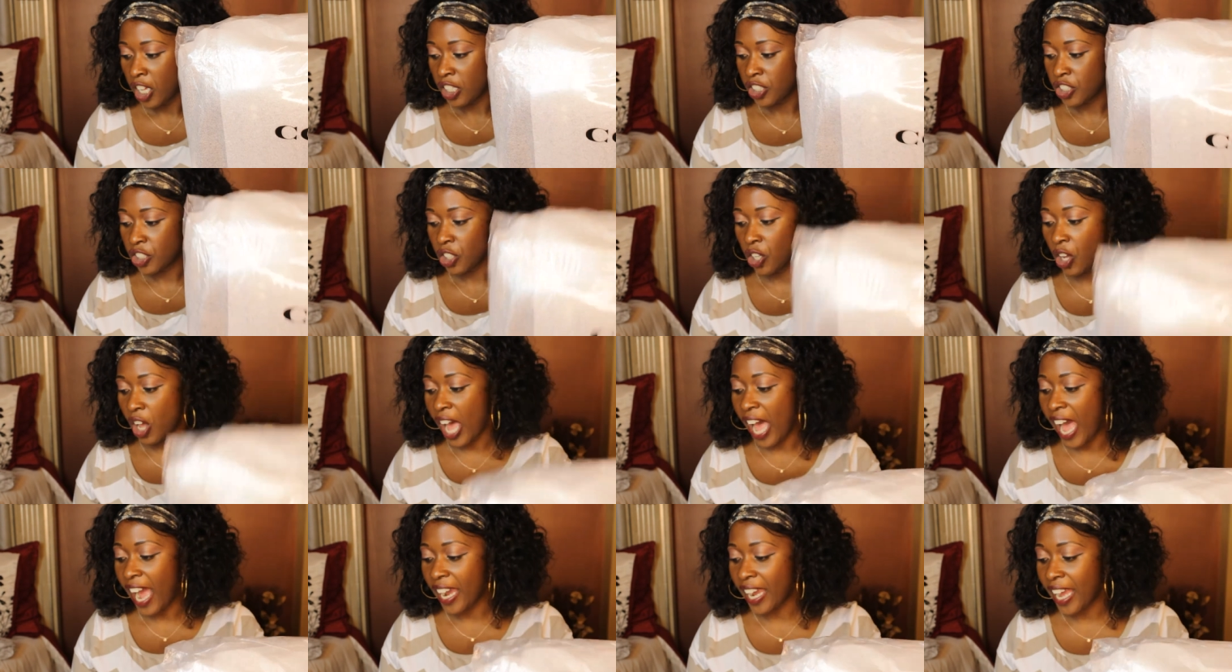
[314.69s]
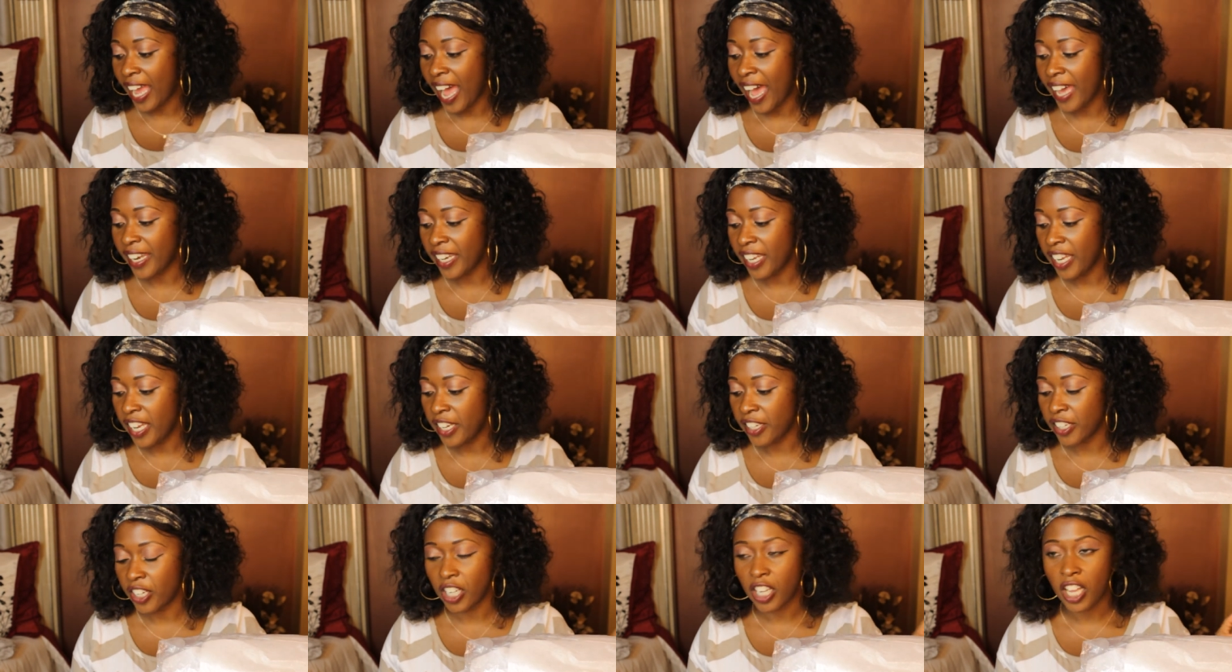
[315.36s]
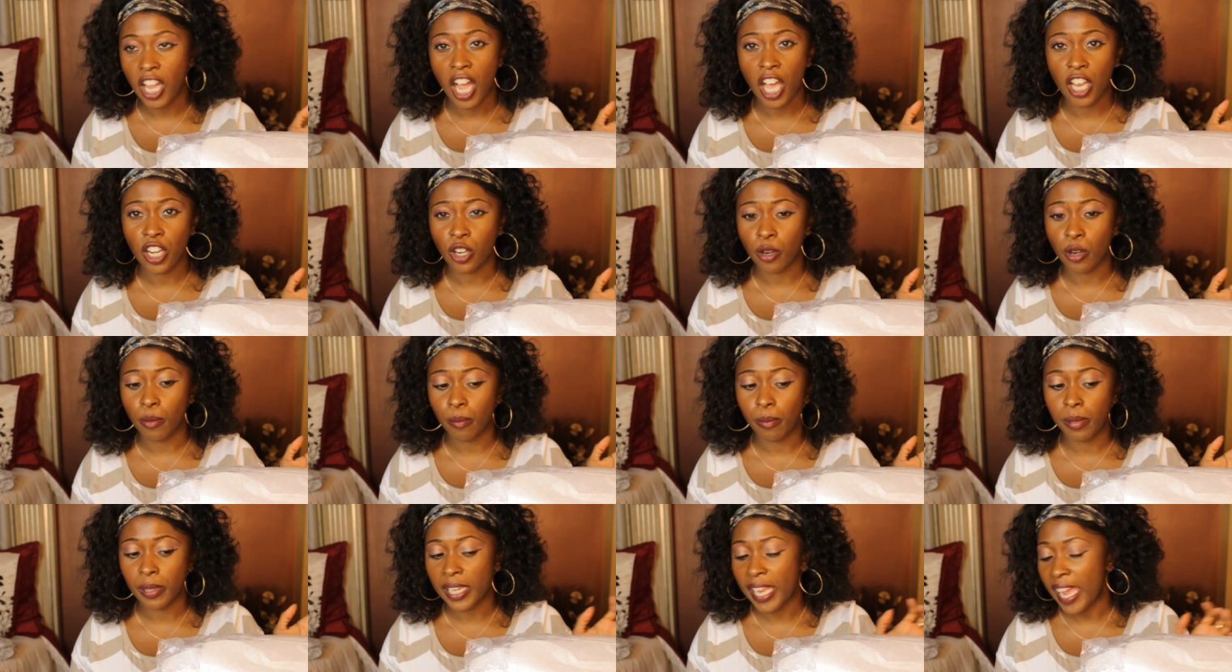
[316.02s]
So I got it in the color
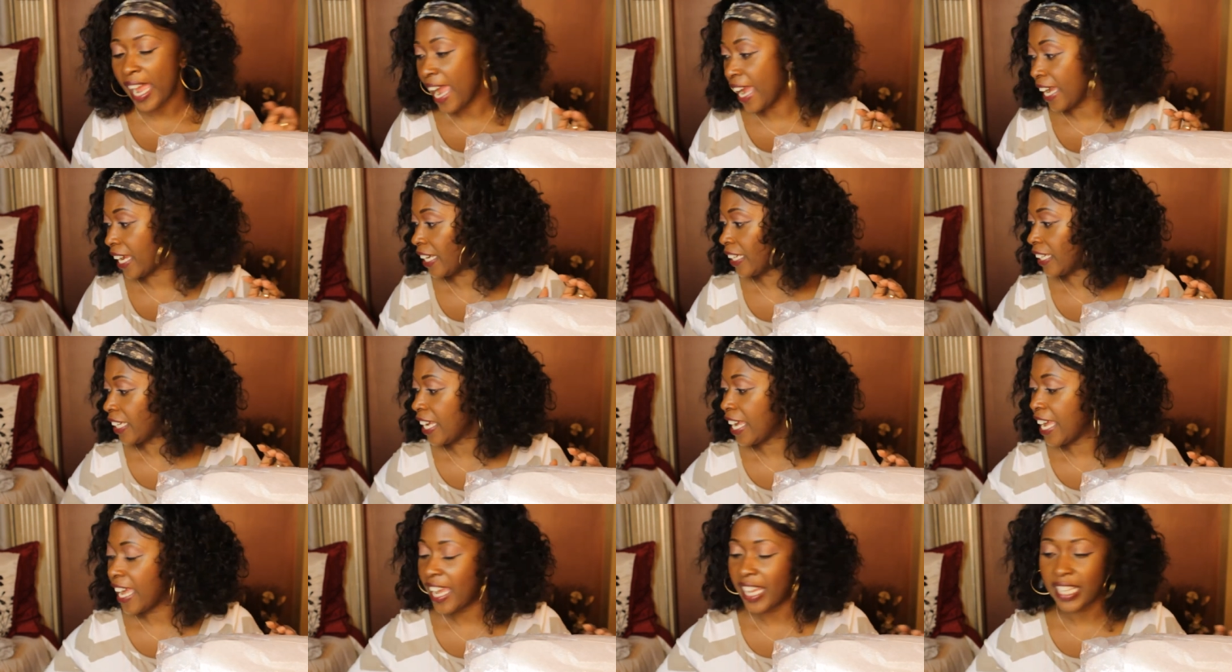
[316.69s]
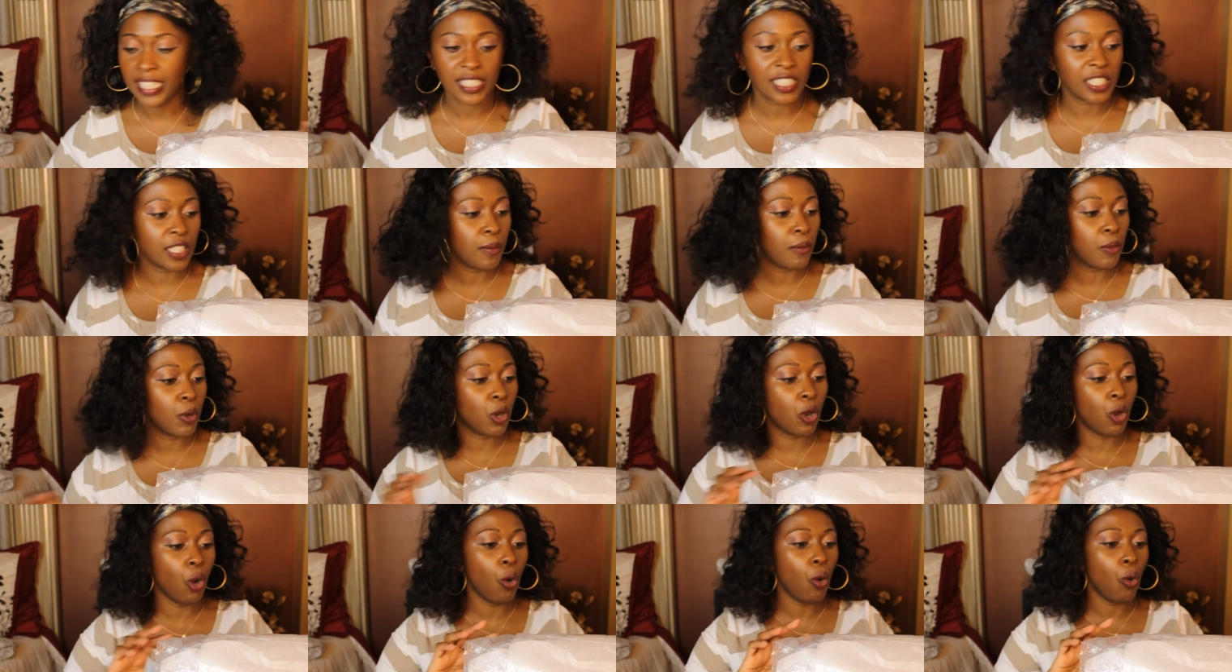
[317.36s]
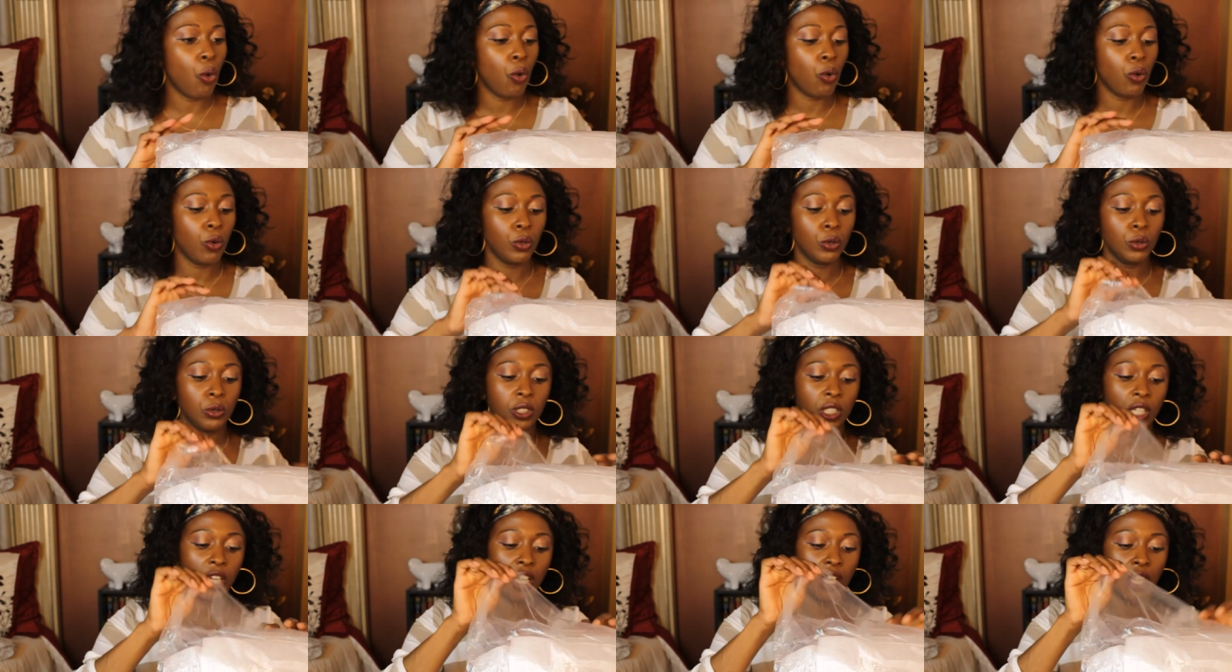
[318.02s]
black and it has some
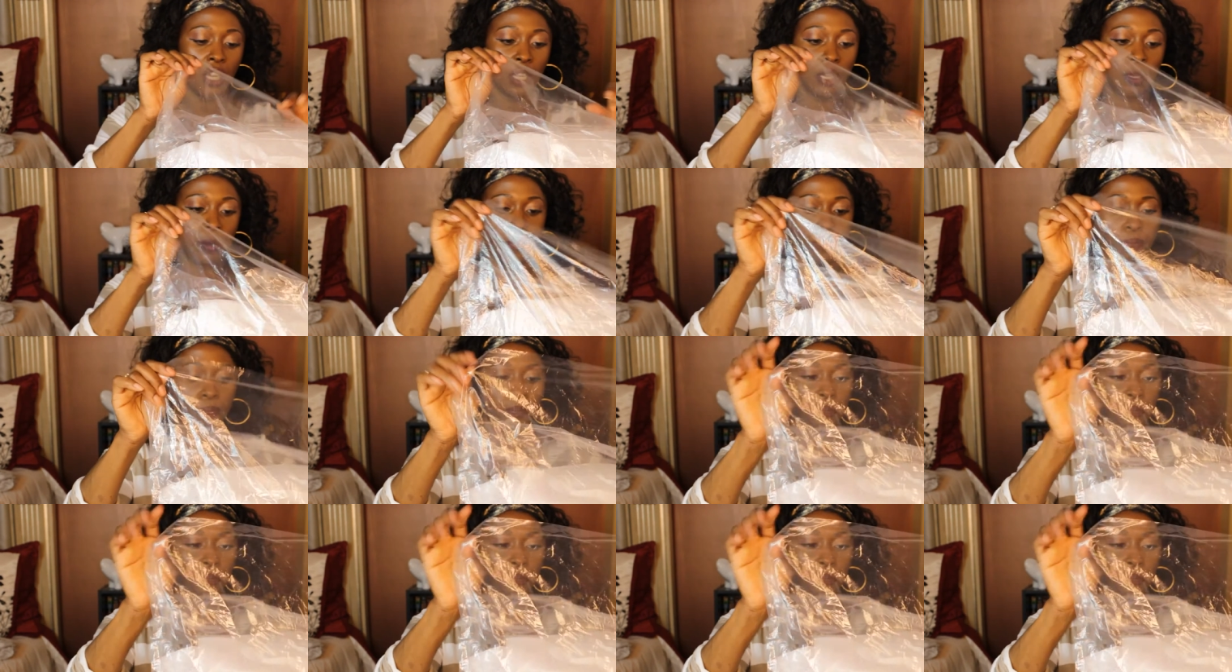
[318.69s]
gold um,